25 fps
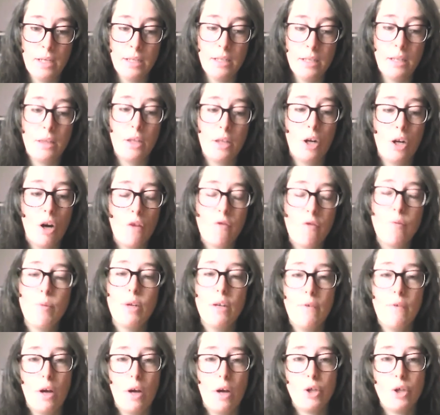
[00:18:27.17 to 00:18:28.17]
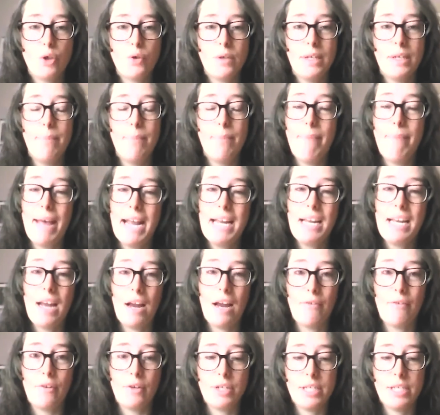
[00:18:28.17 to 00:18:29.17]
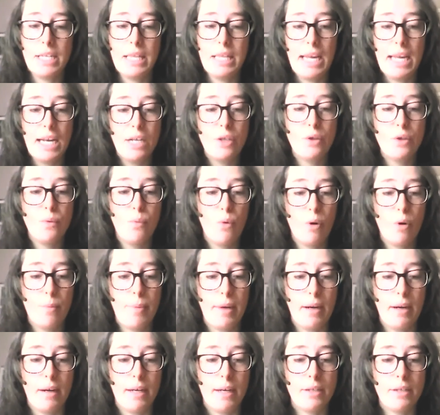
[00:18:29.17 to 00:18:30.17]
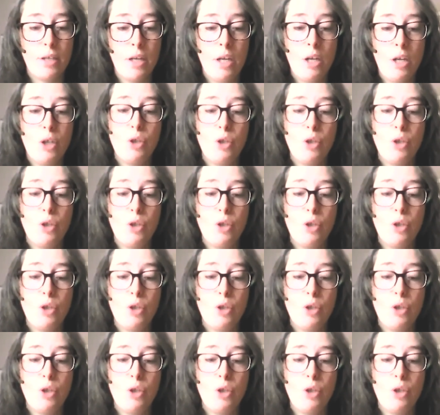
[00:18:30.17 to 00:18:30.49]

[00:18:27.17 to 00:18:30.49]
that the government of Austria made efforts in the interwar period